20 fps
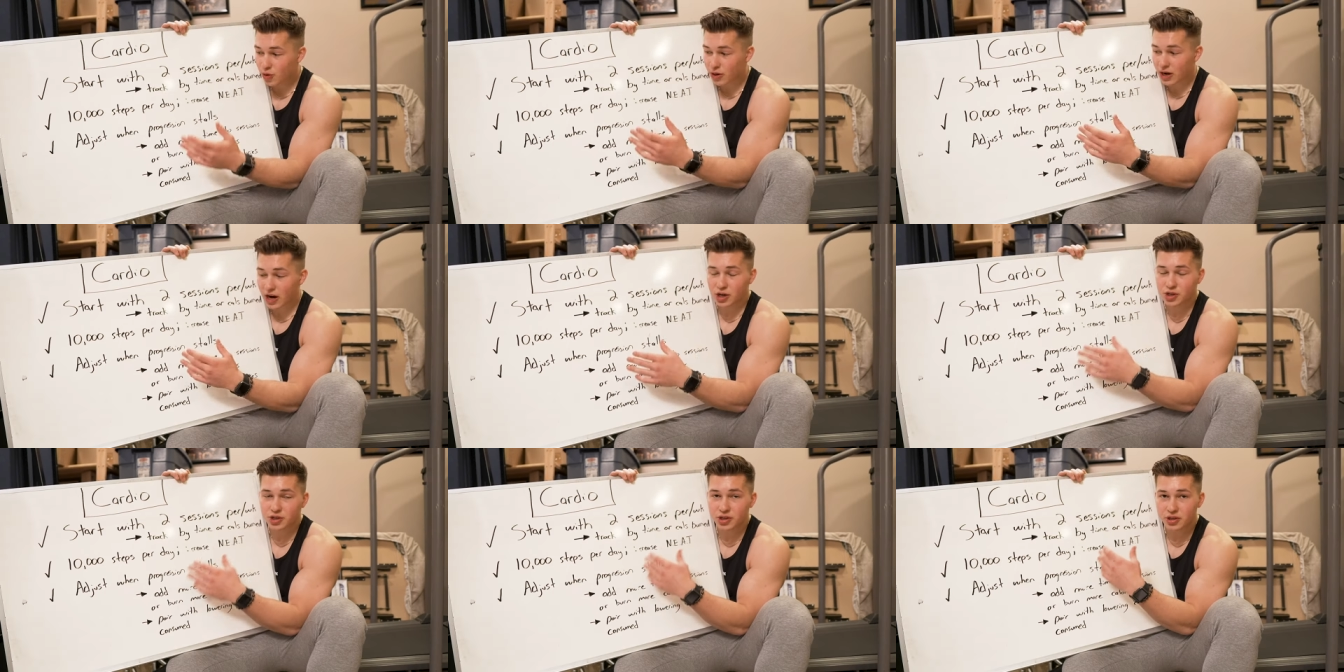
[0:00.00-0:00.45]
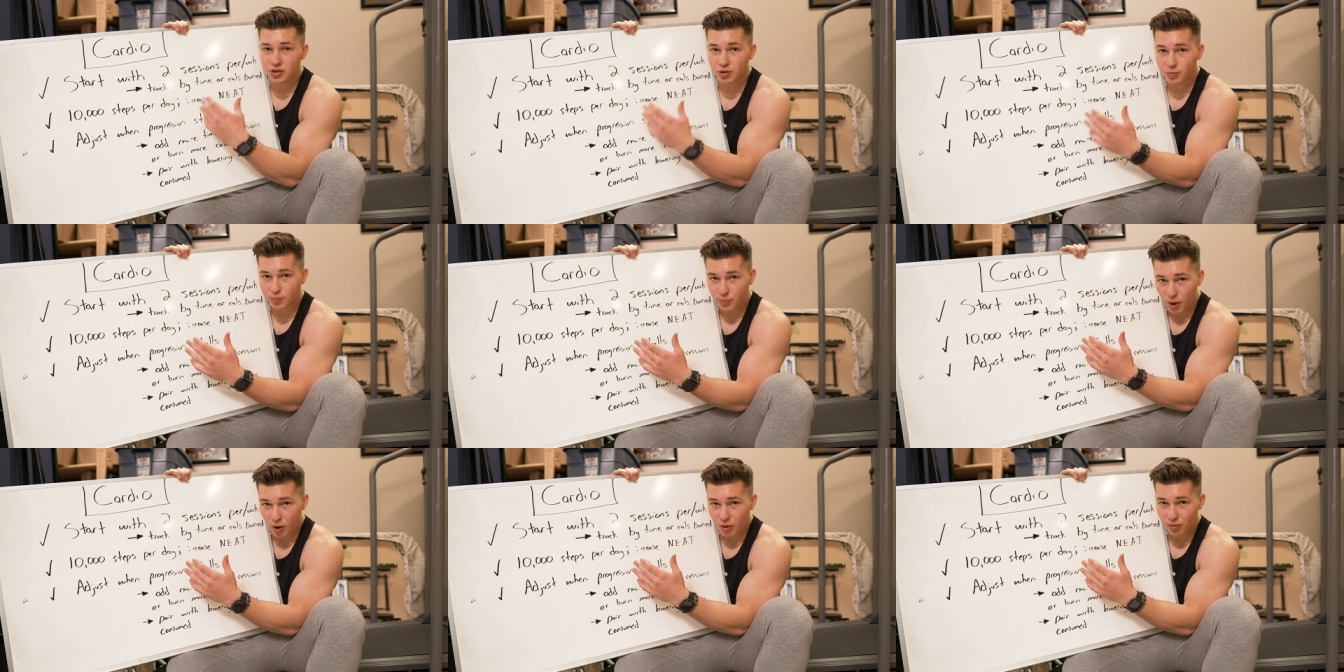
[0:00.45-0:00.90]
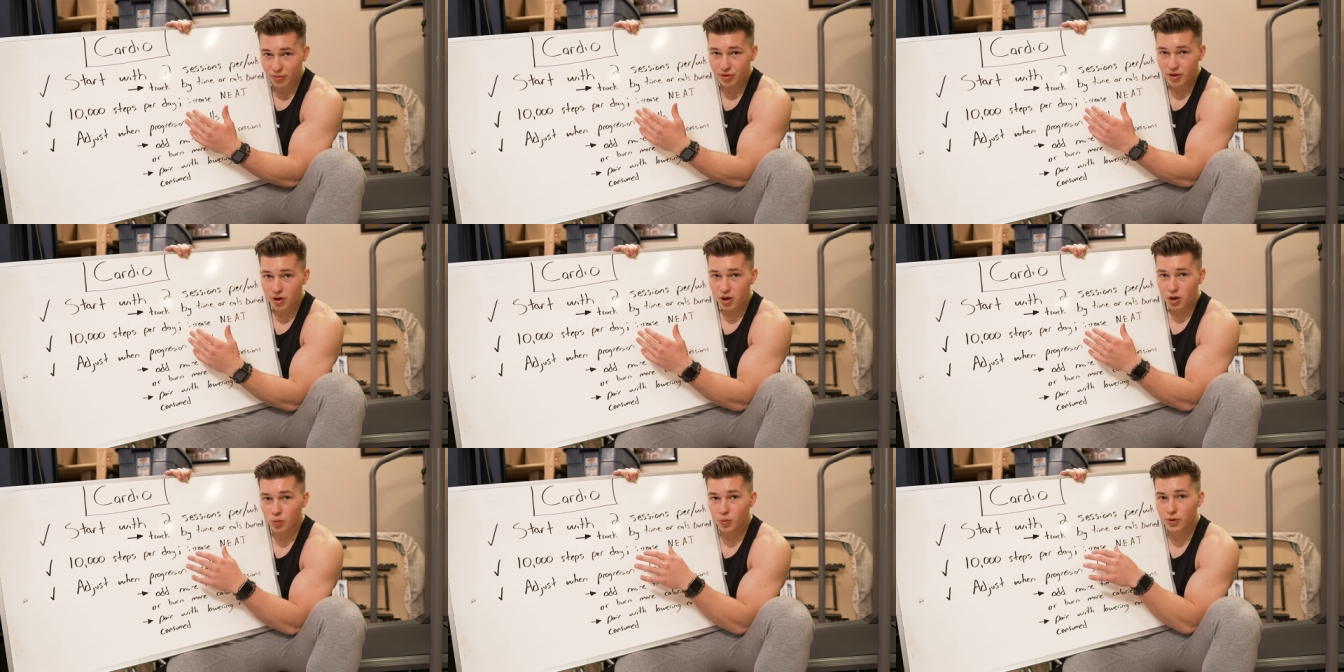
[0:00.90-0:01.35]
you can actually do both,
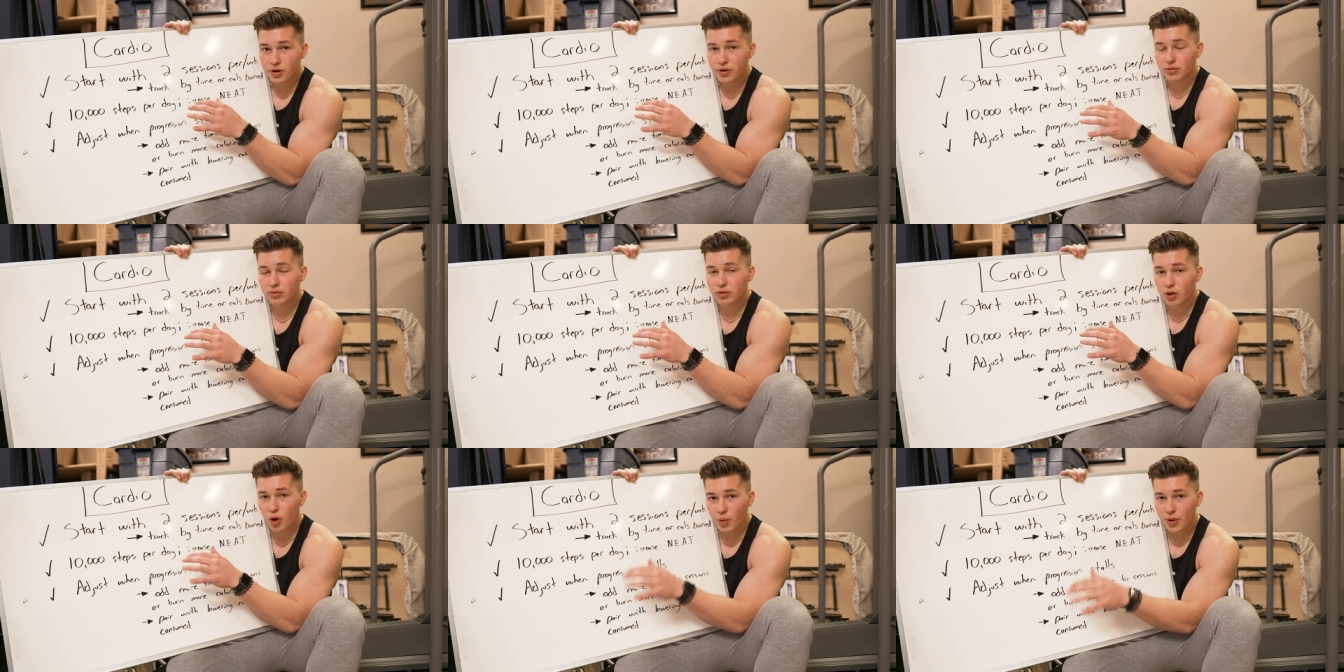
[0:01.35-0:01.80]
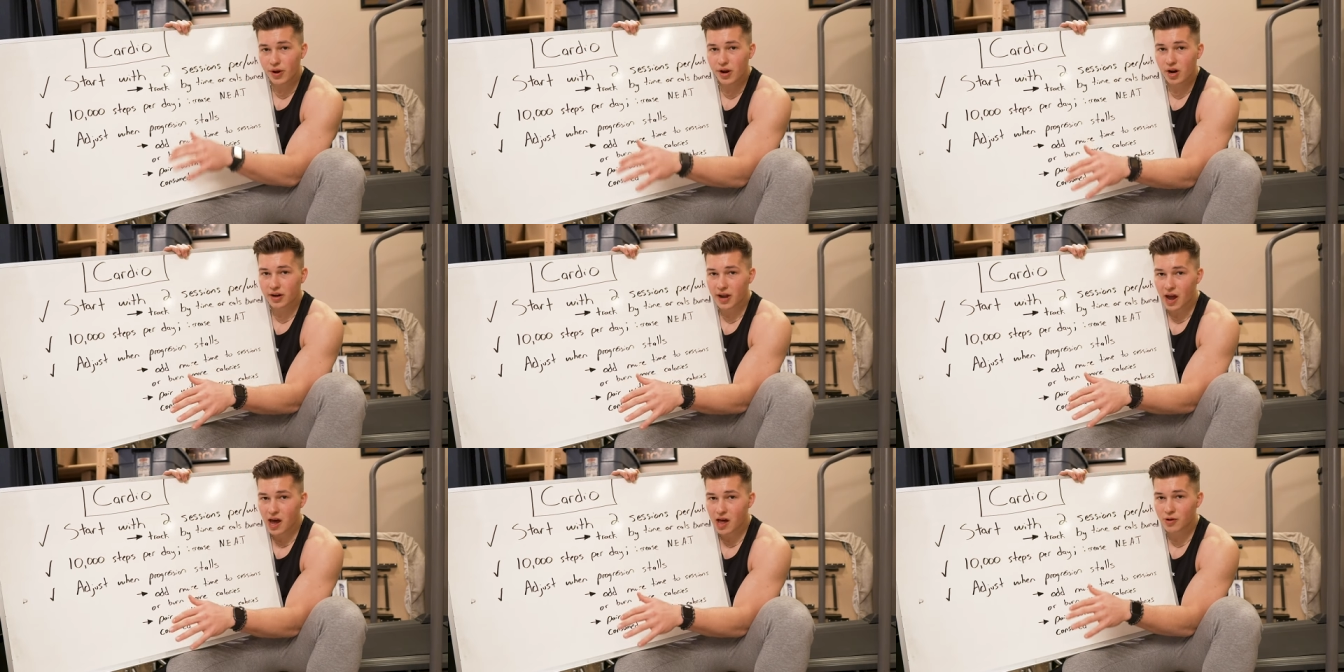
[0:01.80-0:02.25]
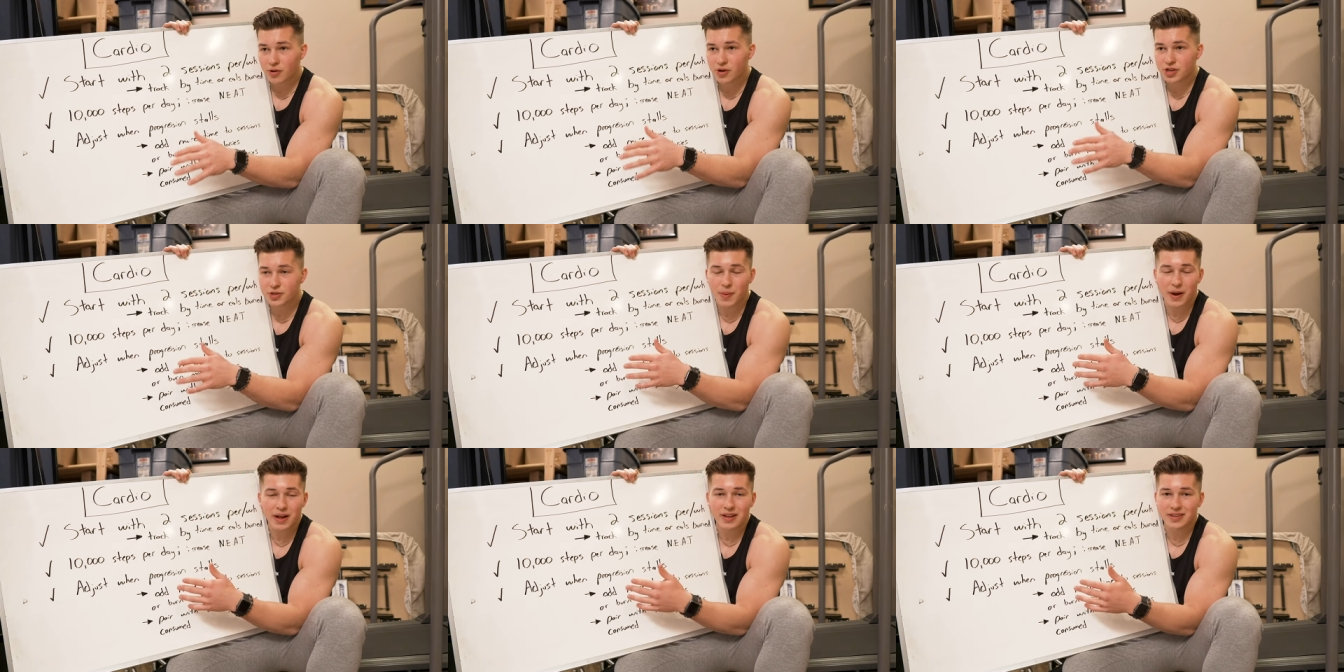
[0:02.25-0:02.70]
where you lower your
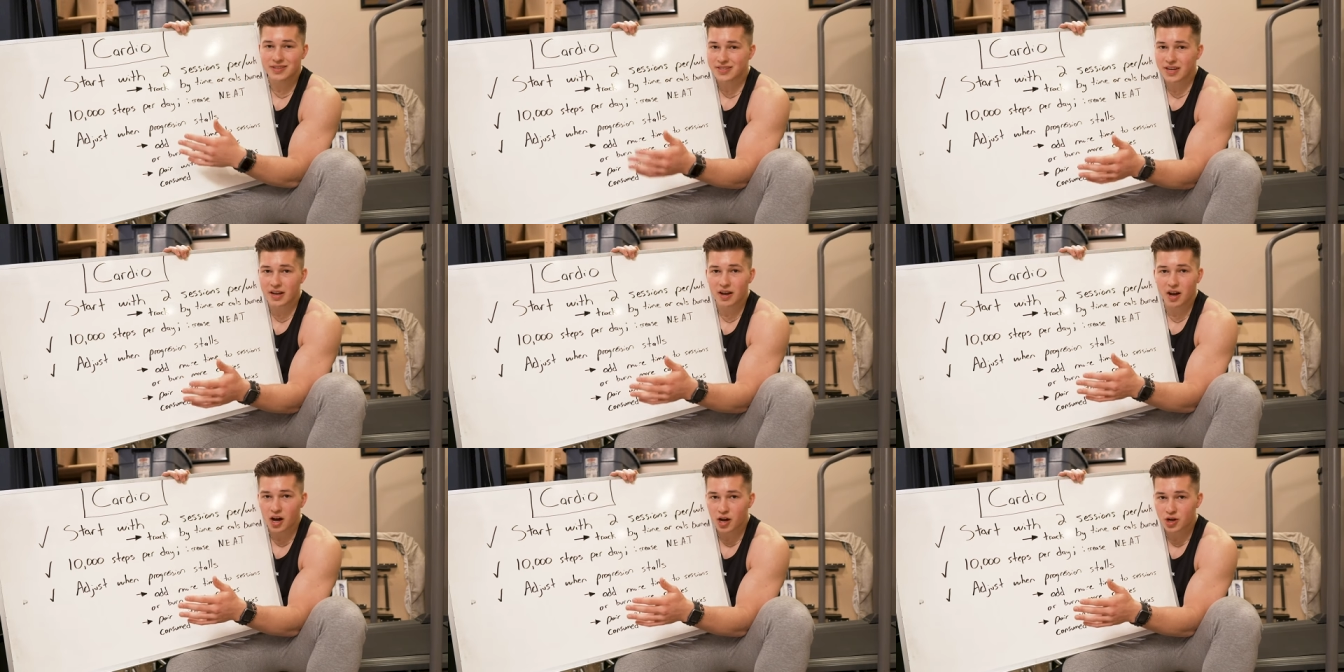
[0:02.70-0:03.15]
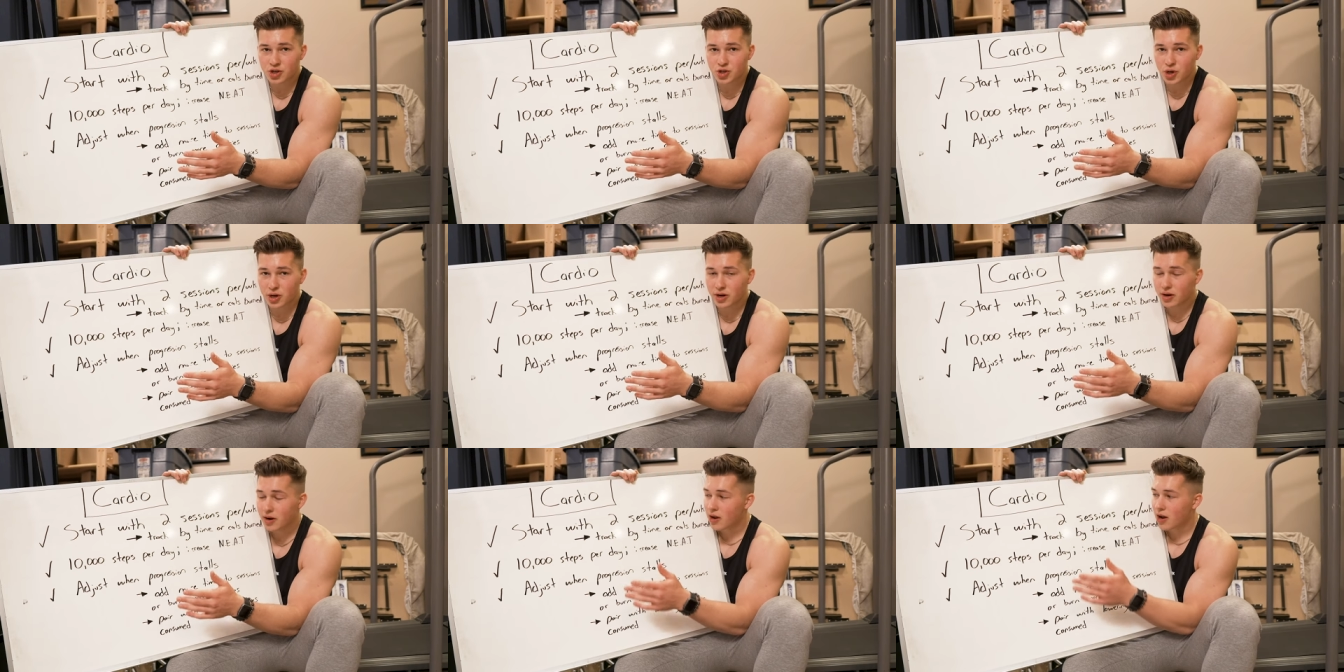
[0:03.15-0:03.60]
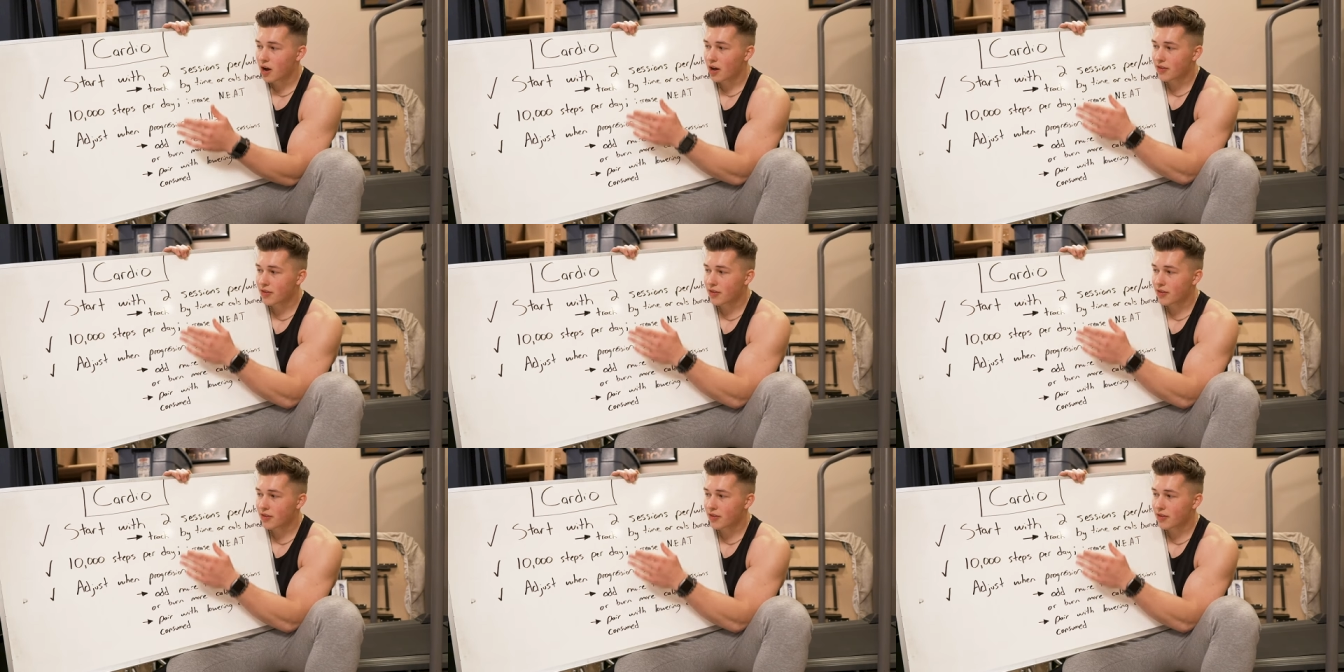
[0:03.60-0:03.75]
calories by, let's say, 100,